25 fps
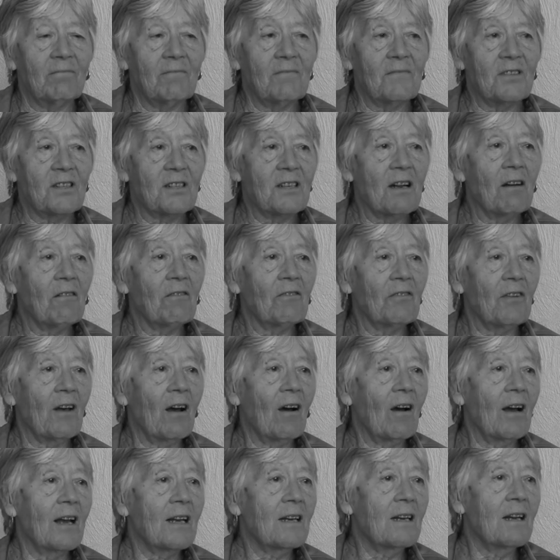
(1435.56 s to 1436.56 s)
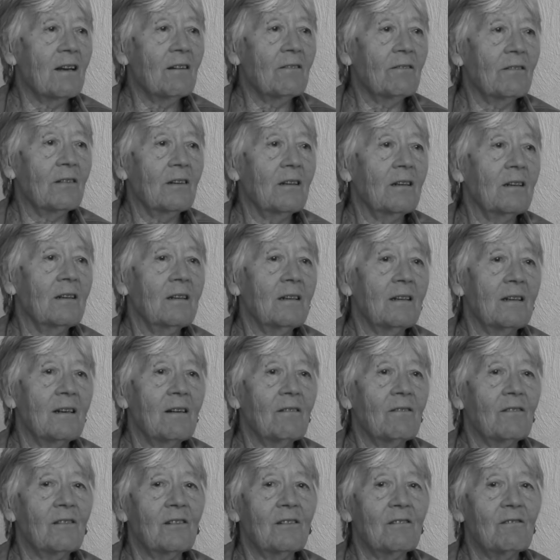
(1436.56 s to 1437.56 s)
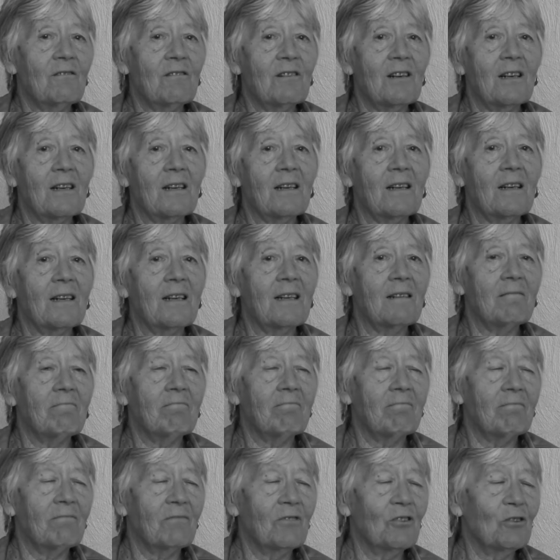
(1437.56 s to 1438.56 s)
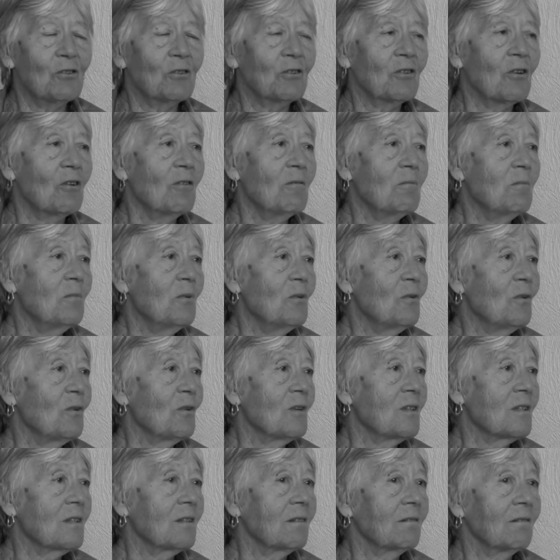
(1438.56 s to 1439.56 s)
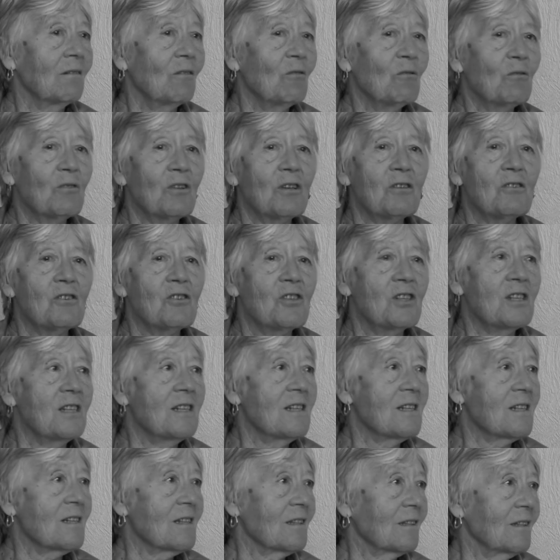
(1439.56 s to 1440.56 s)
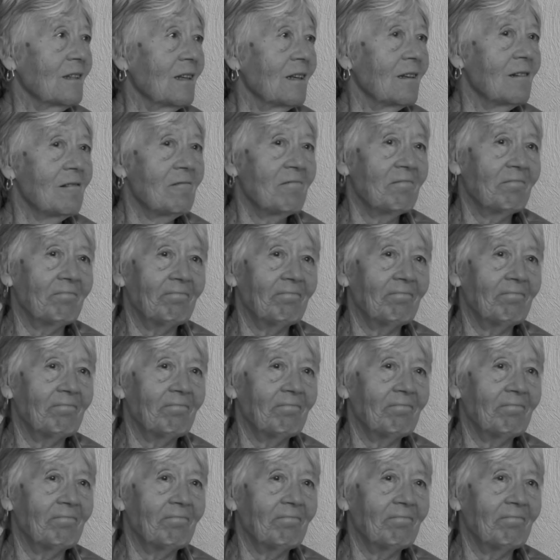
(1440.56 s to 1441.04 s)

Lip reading: stuff that I never ever really took on board all those years ago.